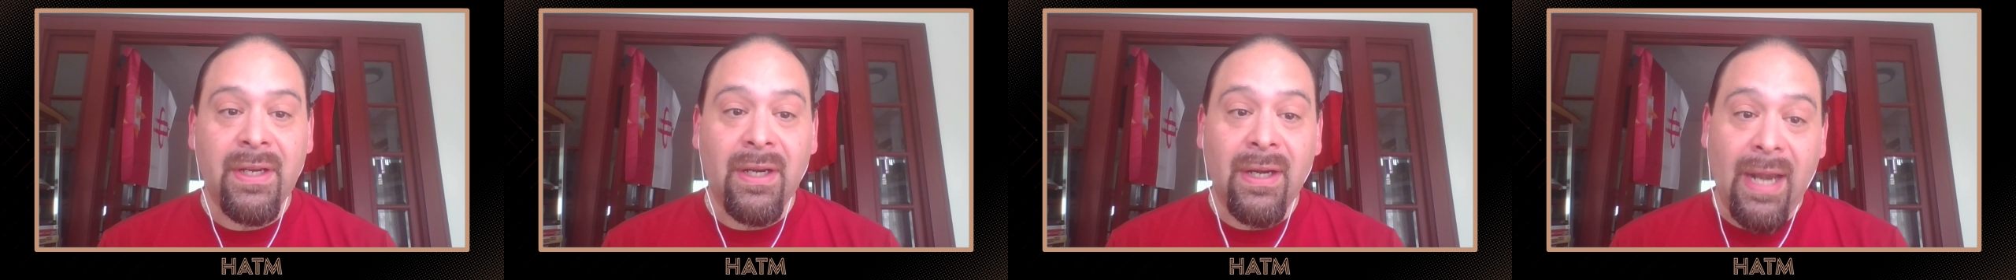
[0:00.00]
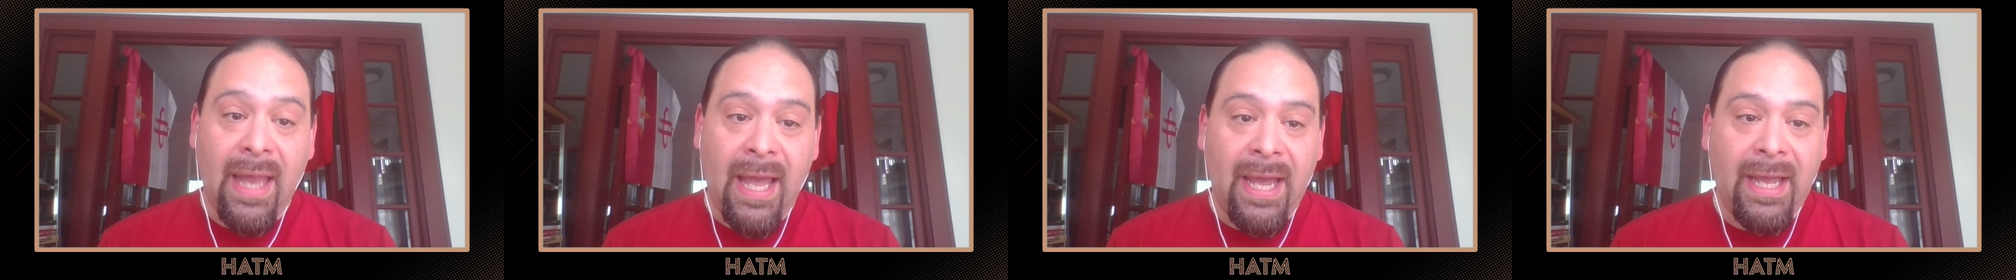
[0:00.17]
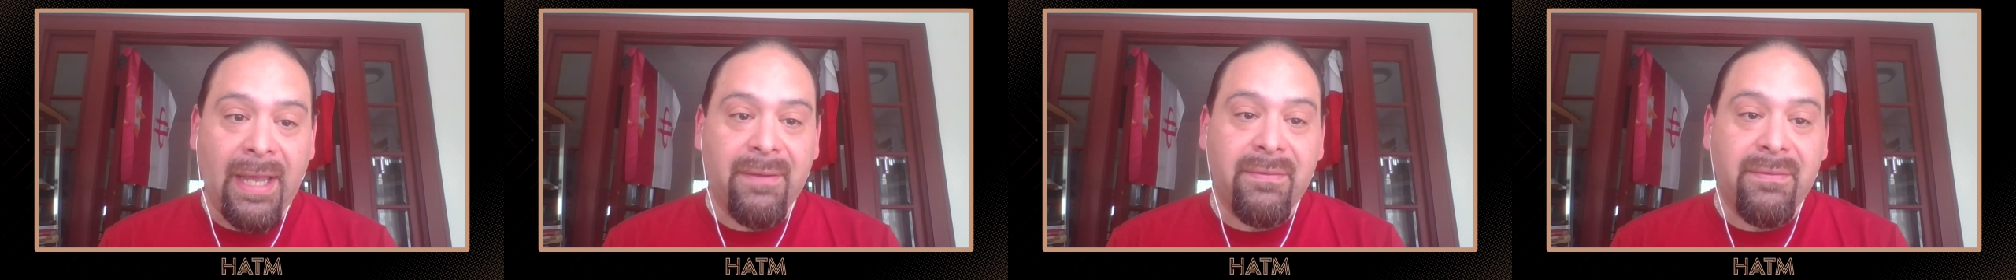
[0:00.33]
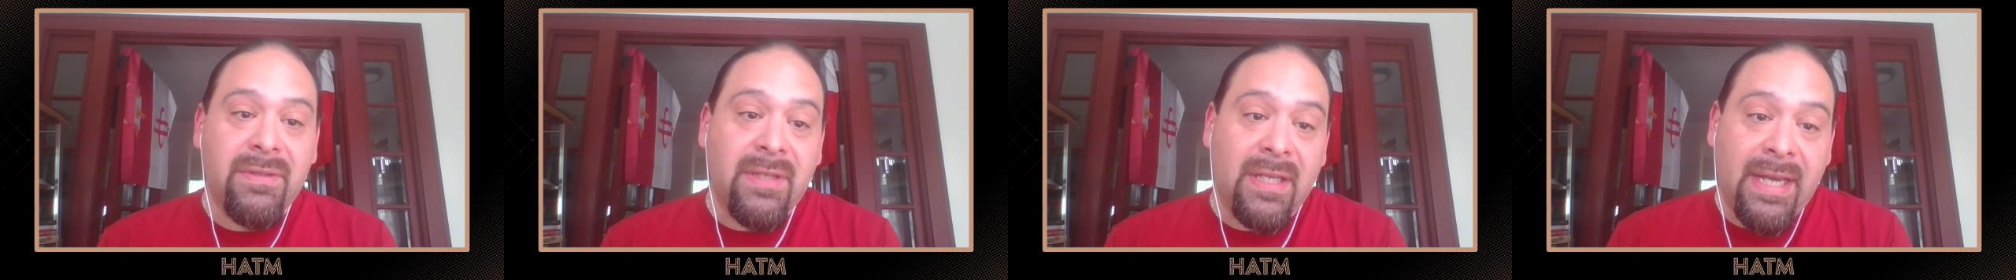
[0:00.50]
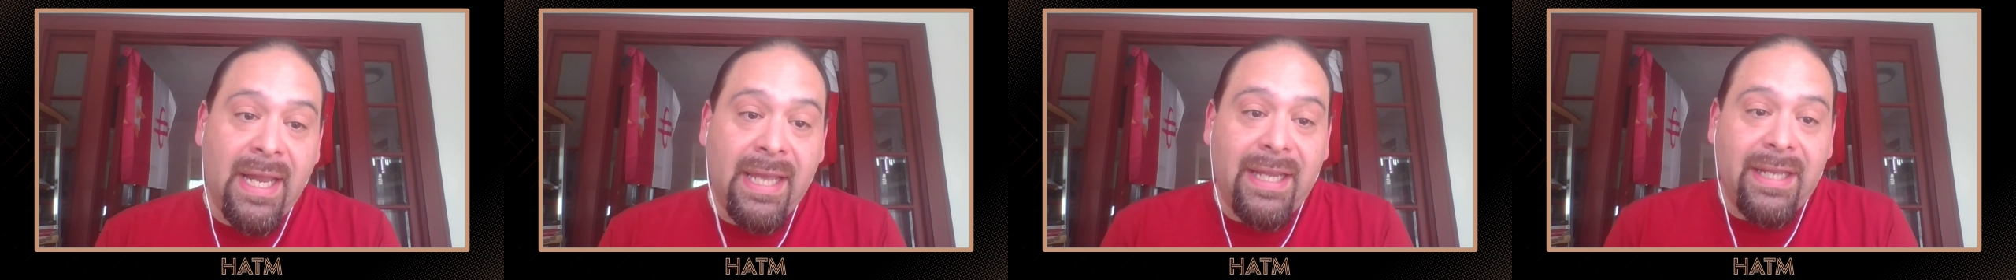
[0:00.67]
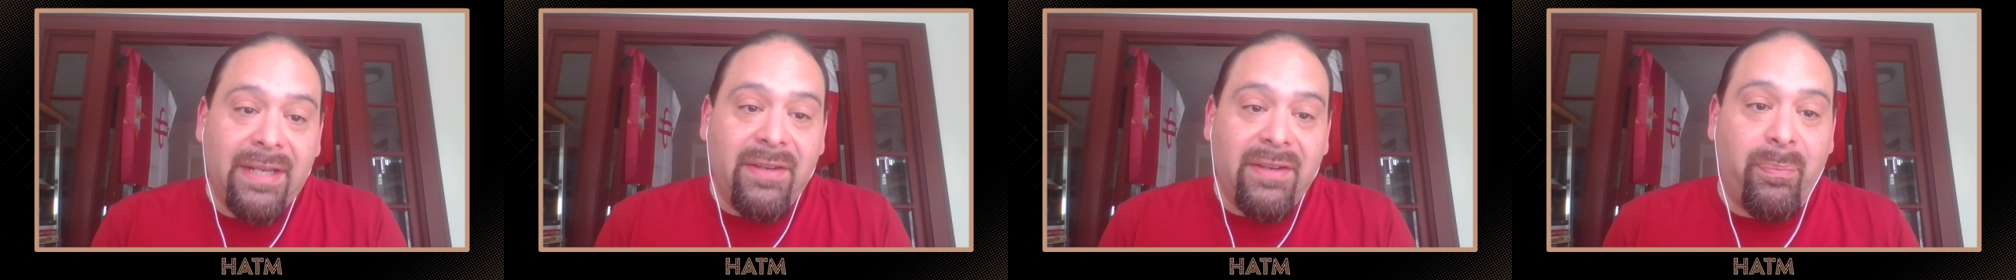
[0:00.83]
their lives, a
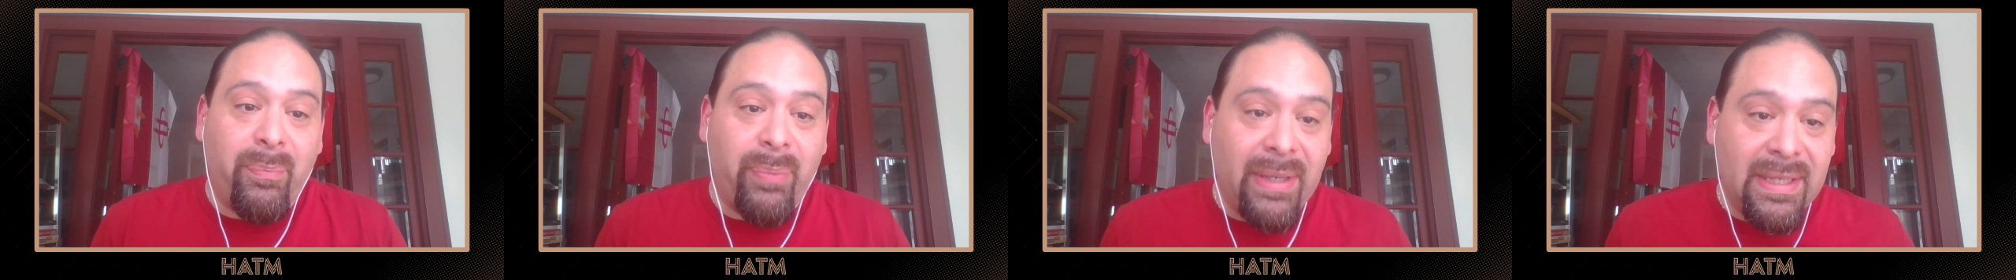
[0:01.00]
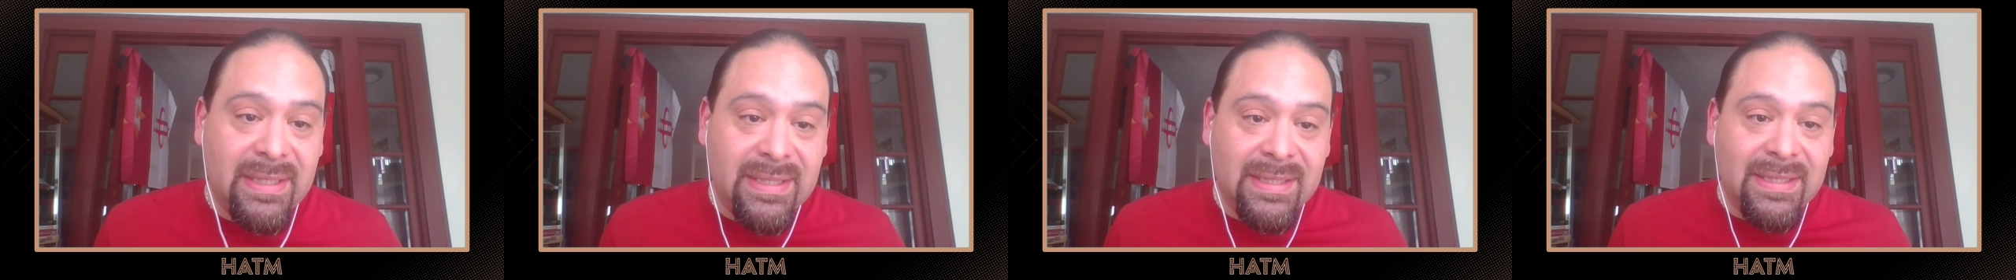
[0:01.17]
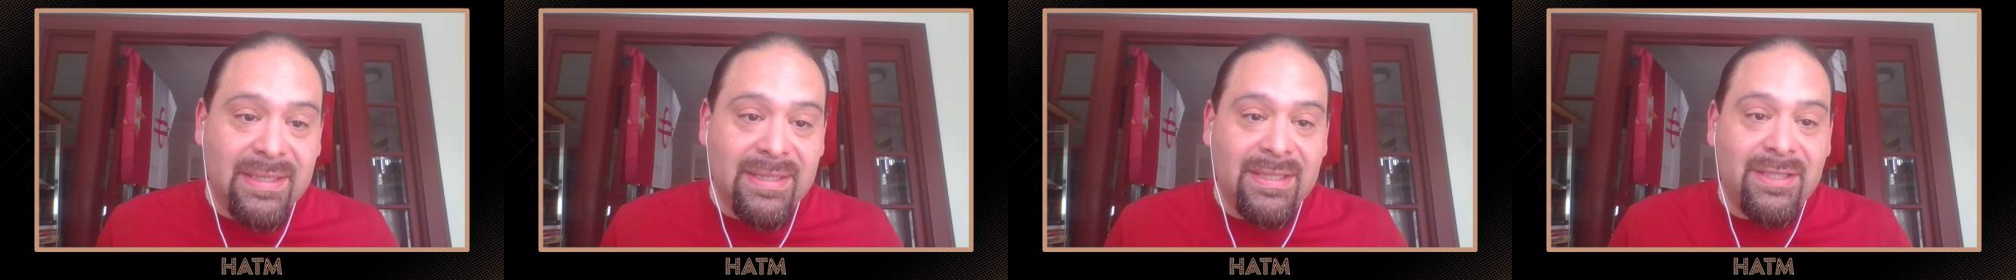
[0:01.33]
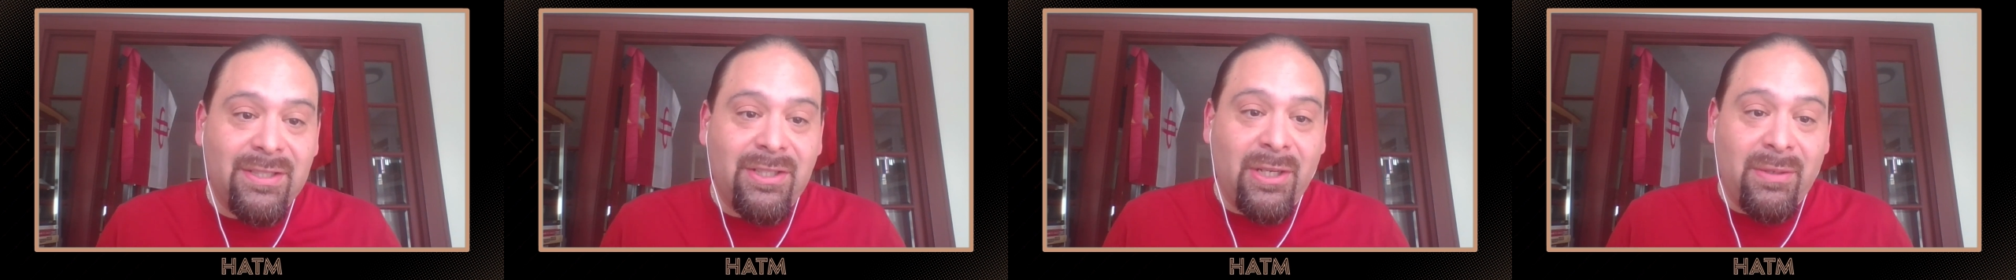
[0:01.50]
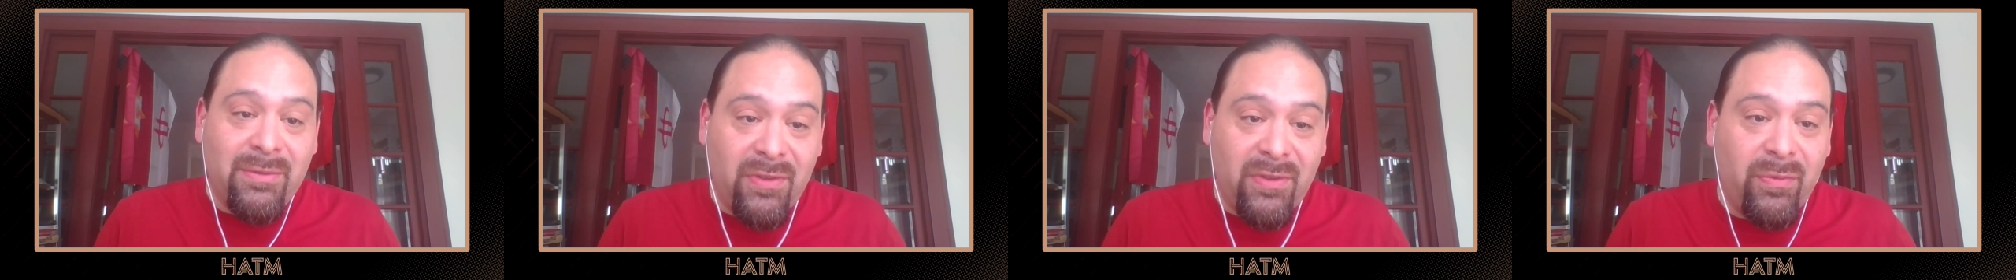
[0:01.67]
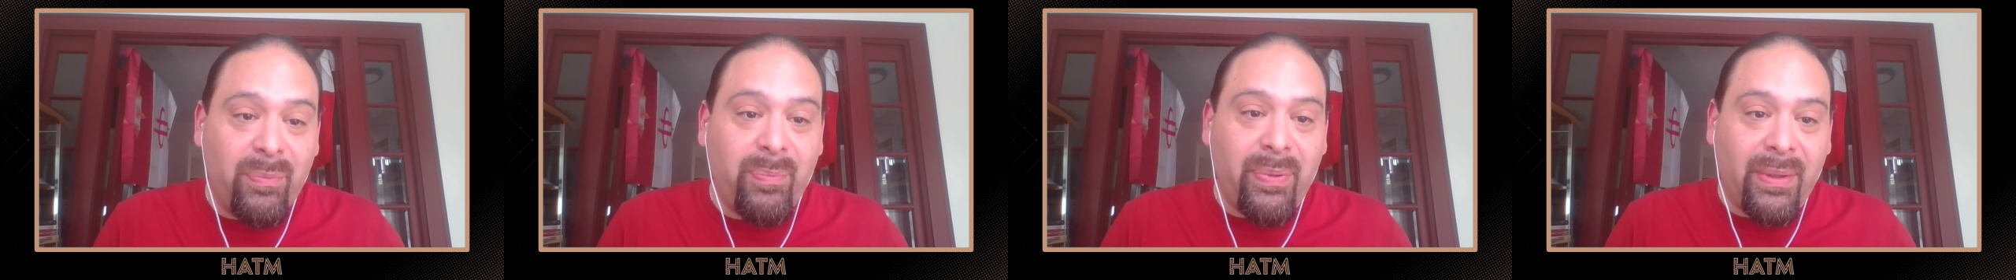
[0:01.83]
negative presence in
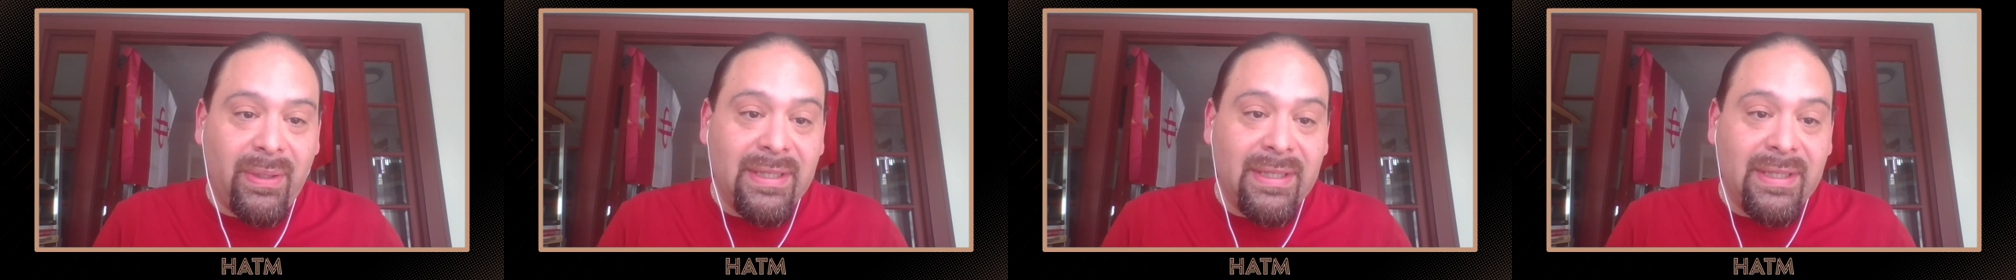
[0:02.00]
terms of